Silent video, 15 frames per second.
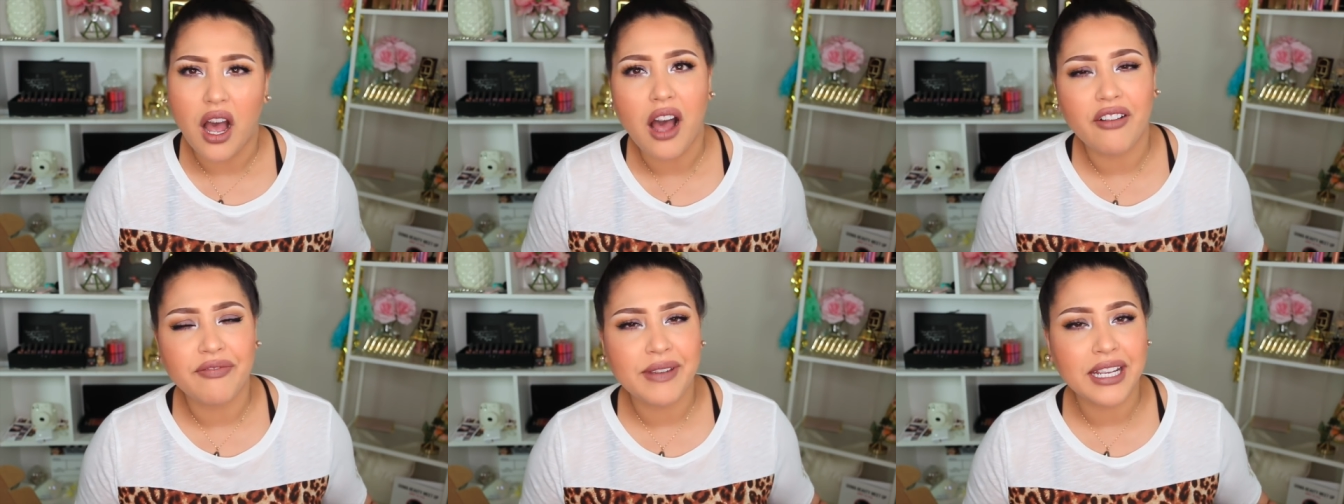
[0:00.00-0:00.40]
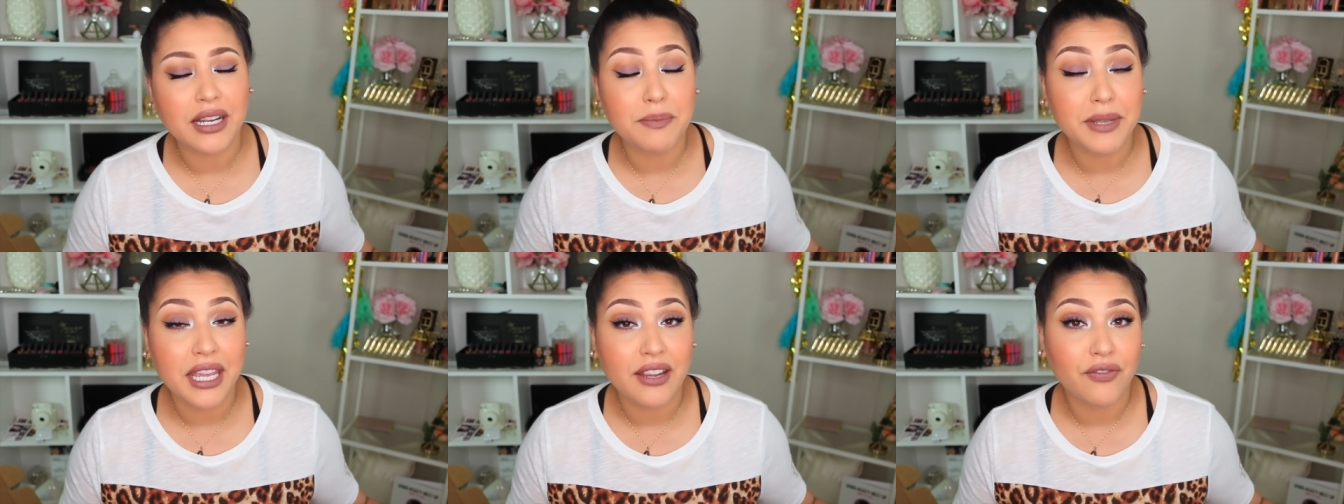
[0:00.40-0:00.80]
off
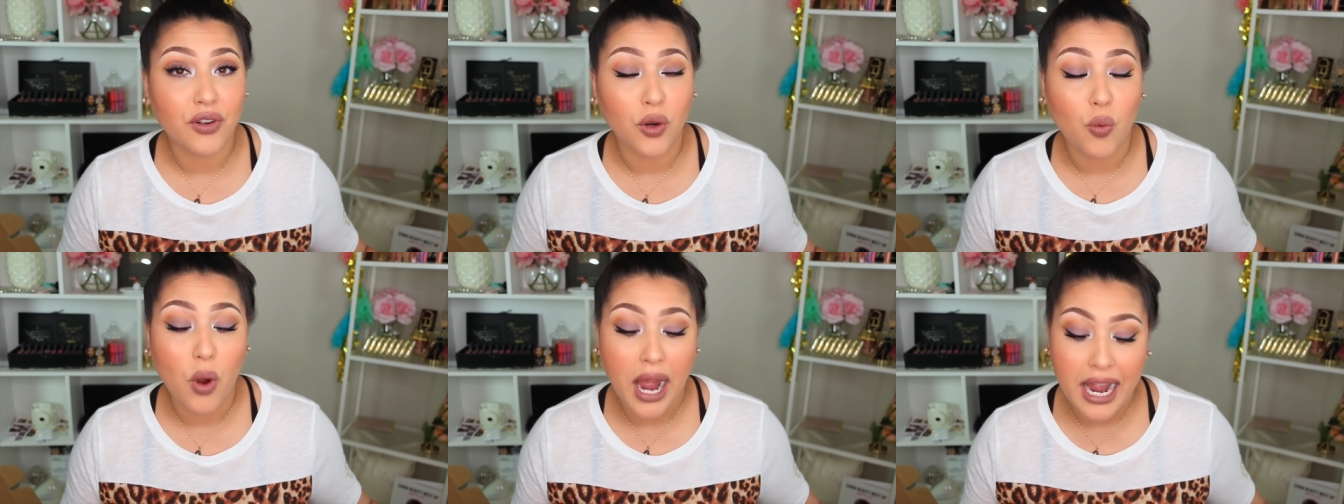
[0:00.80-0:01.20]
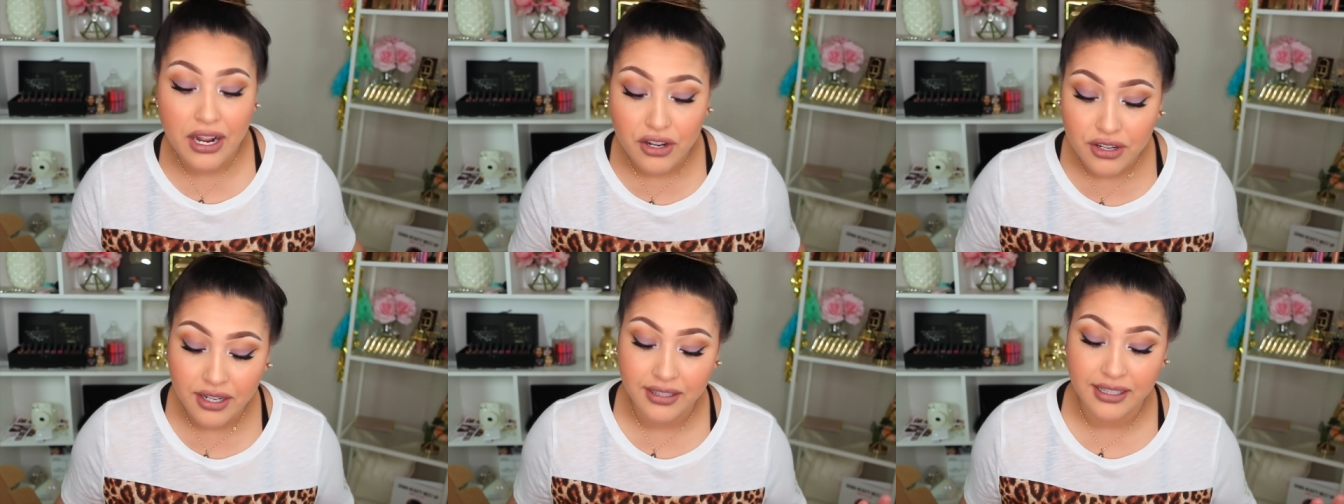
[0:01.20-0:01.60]
Makeup Geek for a
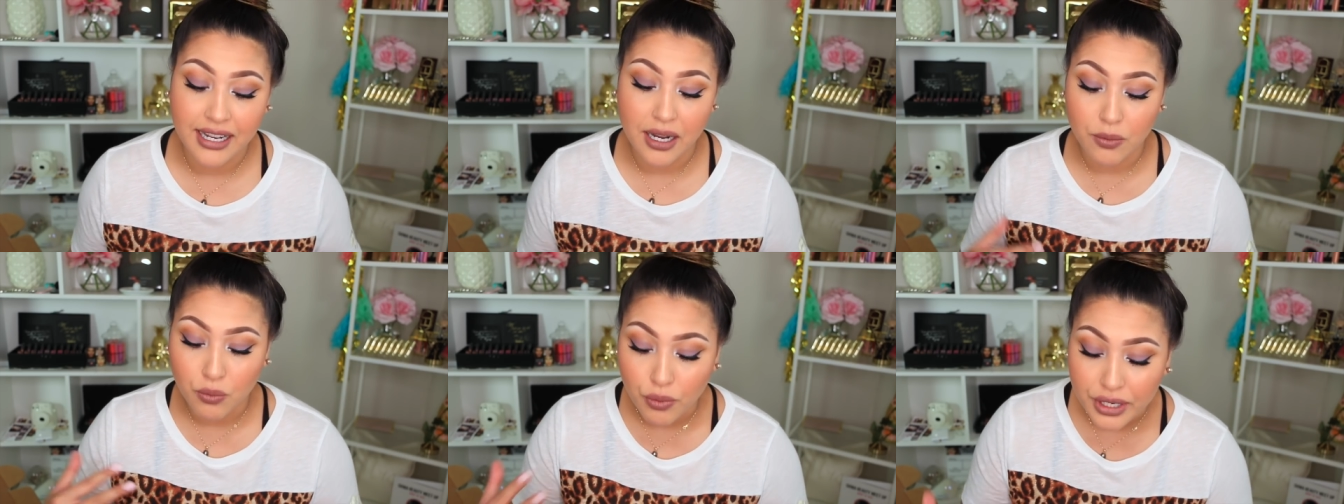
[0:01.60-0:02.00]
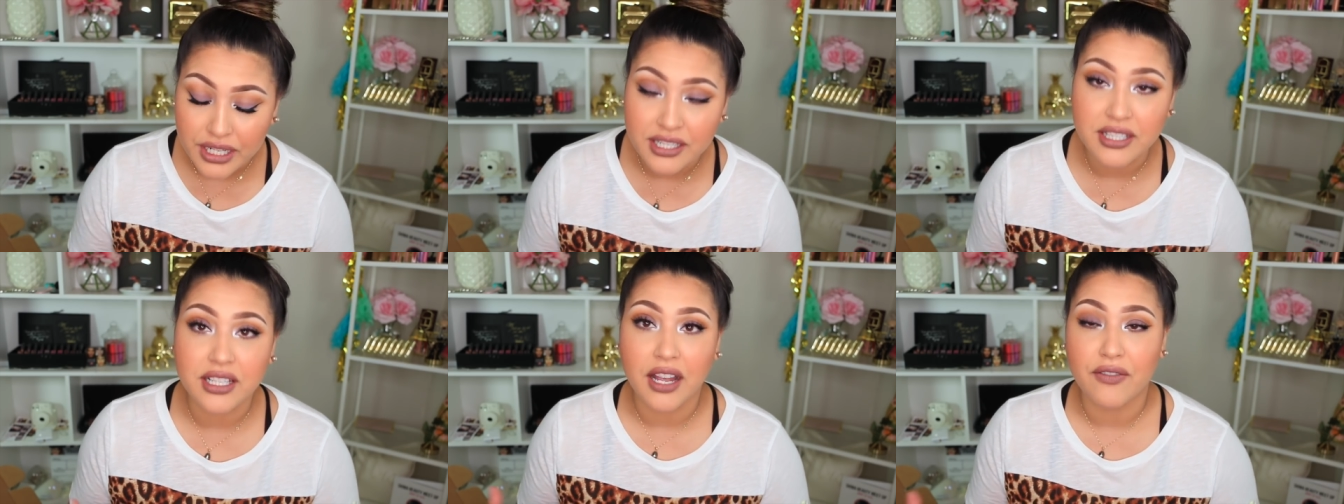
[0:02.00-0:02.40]
while and now I'm
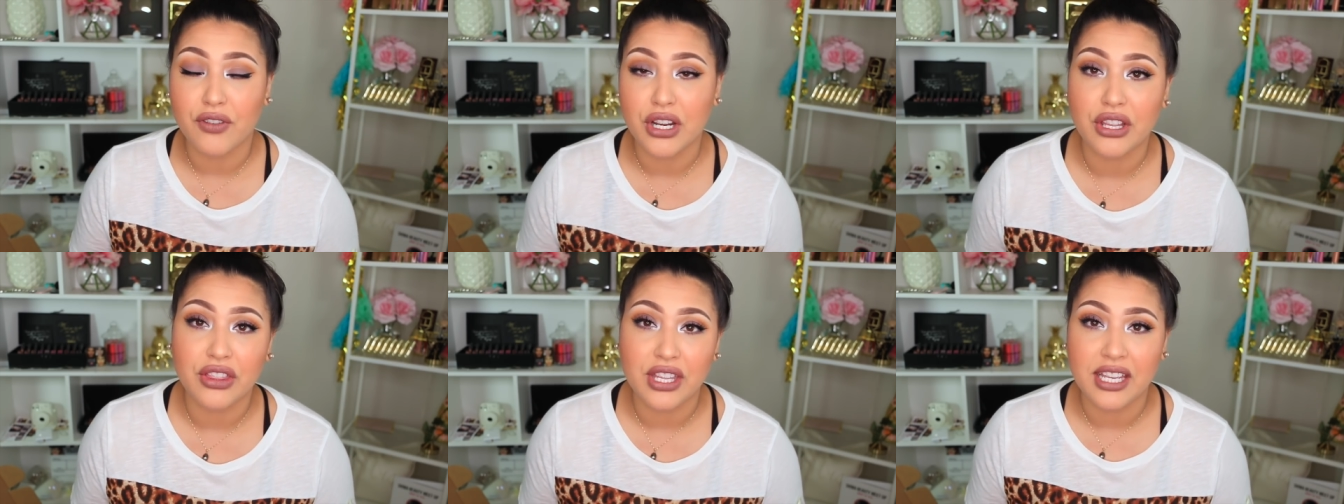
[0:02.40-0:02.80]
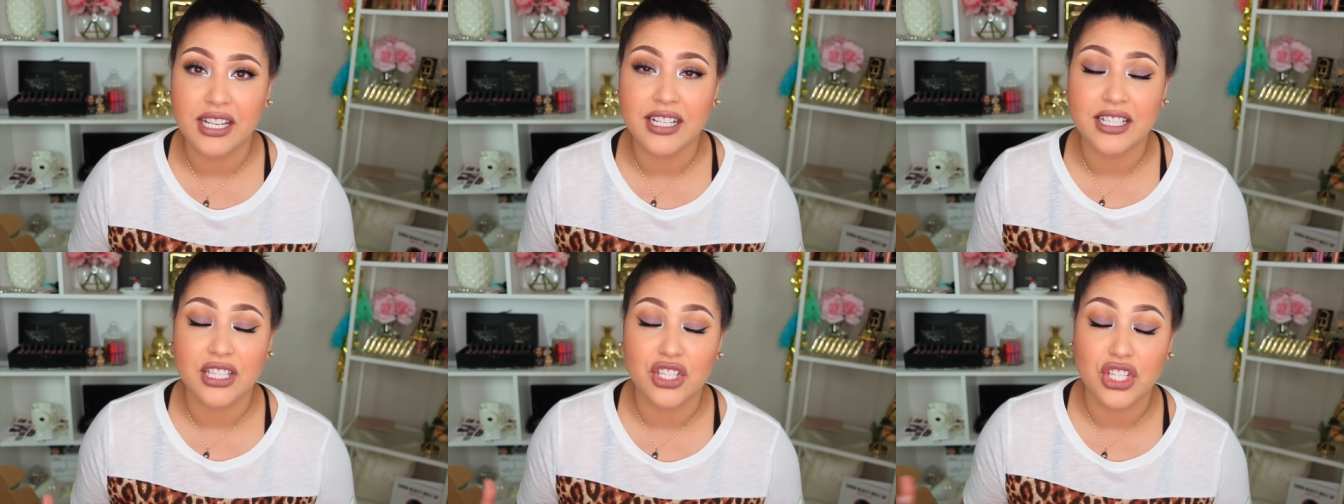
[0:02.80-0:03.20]
rediscovering
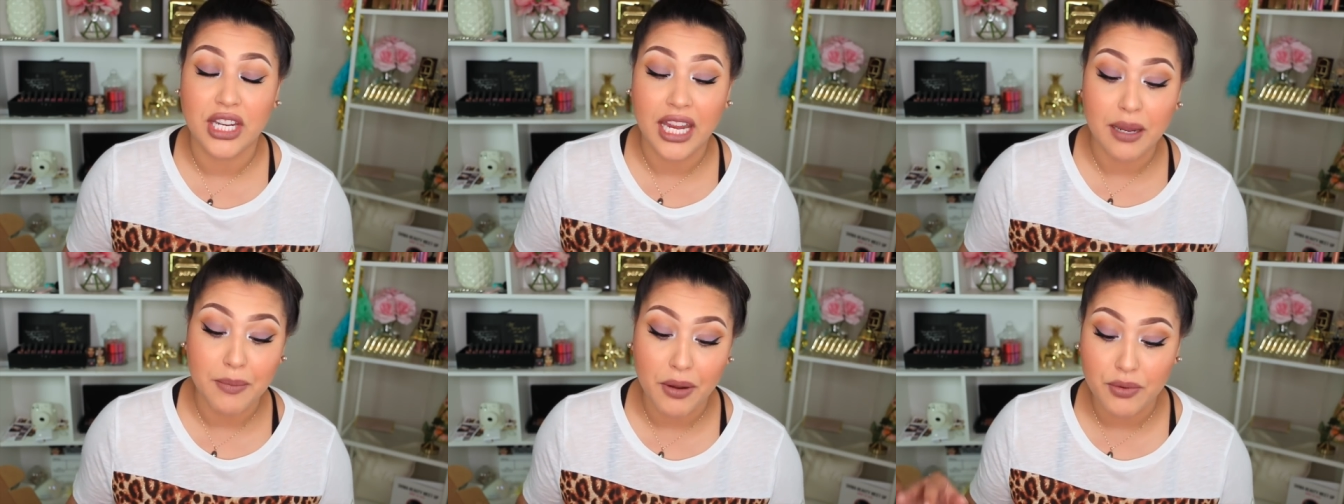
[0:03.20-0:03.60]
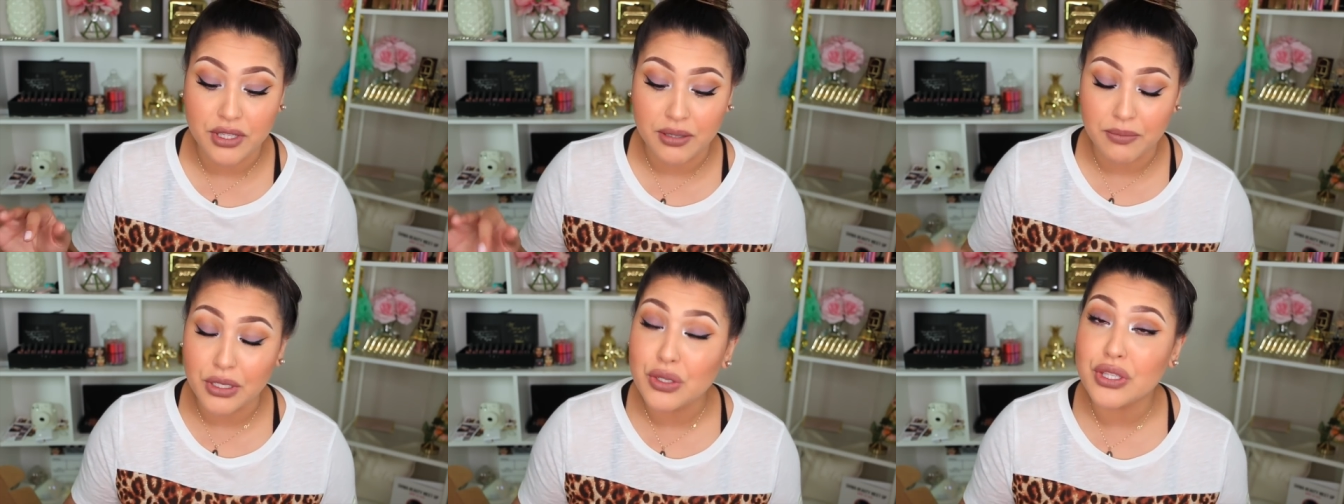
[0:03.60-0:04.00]
things and she came out with
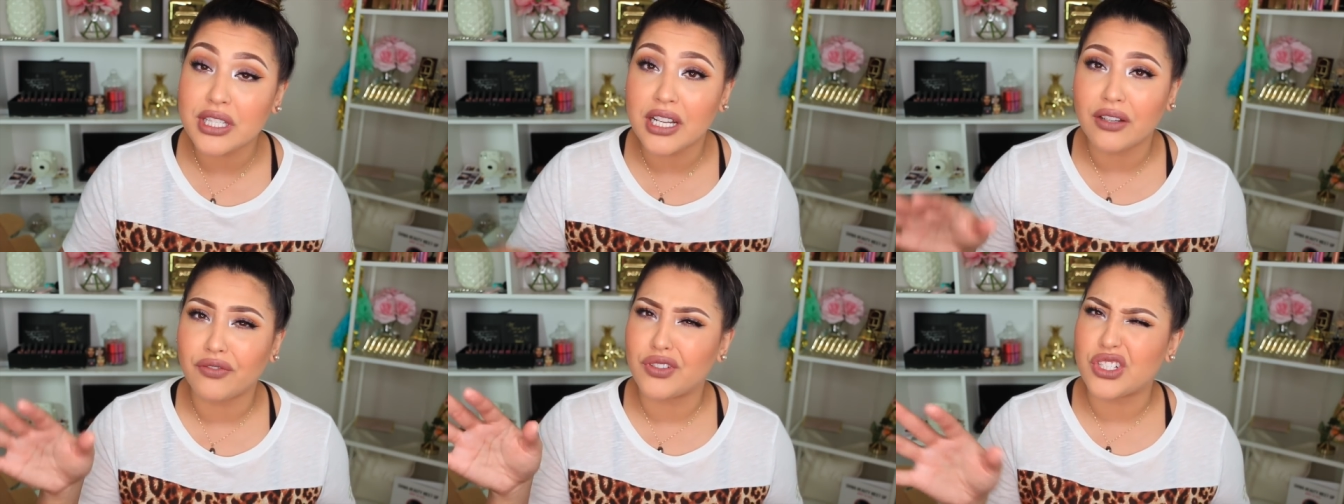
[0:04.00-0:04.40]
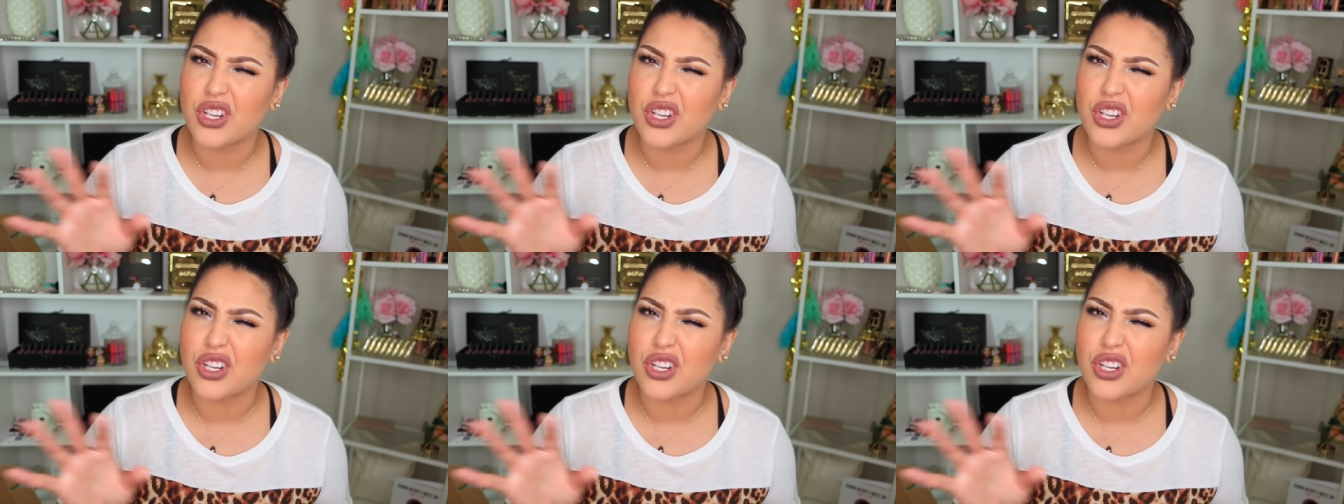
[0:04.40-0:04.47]
some new stuff,